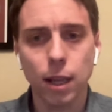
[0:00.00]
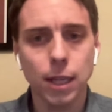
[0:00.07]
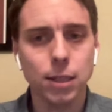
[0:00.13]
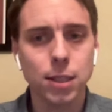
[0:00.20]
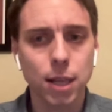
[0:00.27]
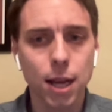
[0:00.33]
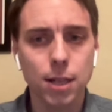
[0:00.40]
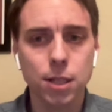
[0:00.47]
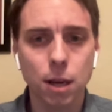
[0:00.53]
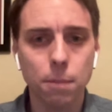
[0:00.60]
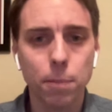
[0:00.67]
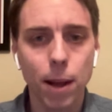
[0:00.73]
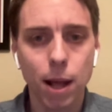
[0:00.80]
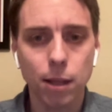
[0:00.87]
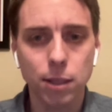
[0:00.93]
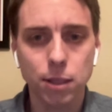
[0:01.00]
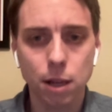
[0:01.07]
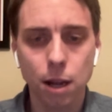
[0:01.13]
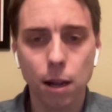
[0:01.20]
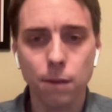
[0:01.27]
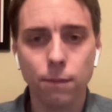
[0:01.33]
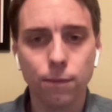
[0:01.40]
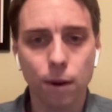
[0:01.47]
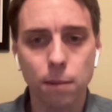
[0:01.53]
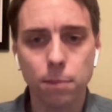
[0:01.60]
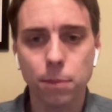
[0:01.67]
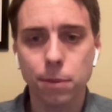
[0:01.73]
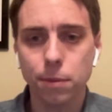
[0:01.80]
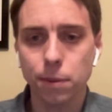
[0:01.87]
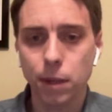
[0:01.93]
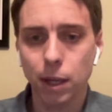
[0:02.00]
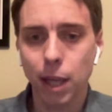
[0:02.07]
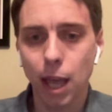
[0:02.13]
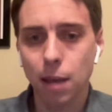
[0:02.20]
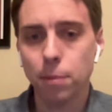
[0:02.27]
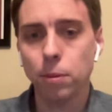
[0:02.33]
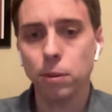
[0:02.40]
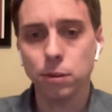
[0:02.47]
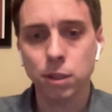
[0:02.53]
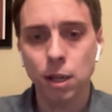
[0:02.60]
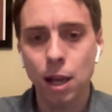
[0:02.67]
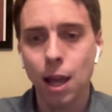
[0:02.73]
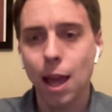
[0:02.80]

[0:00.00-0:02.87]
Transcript: Insights on Palestine from the Cables.